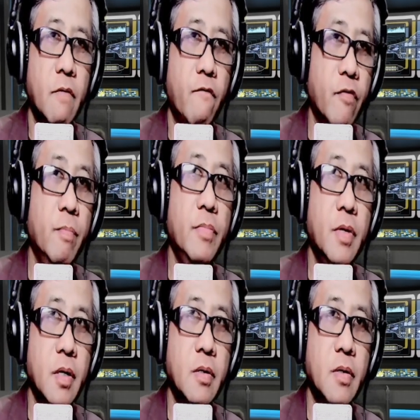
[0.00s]
from
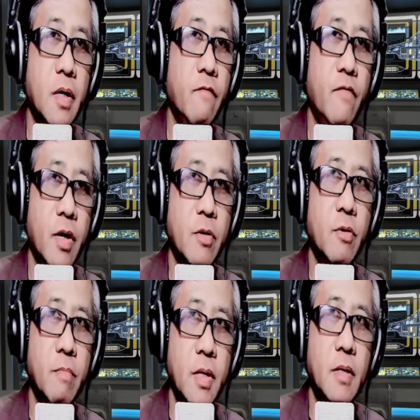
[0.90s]
their
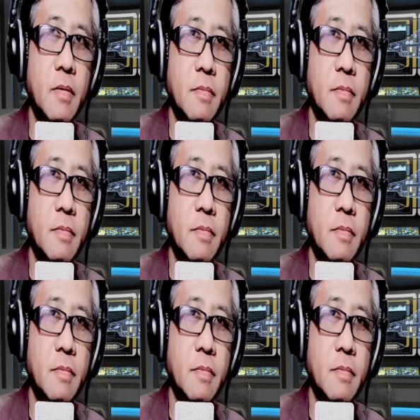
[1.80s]
environment.